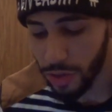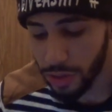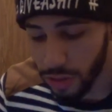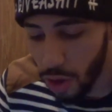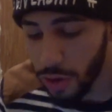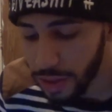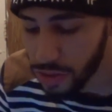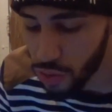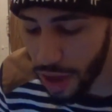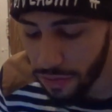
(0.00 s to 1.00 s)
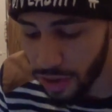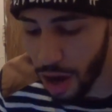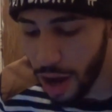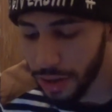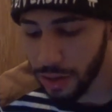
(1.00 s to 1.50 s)
the longest you have
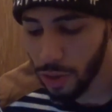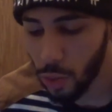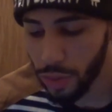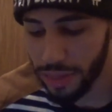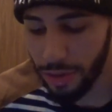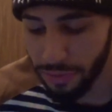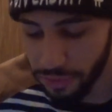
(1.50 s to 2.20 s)
gone without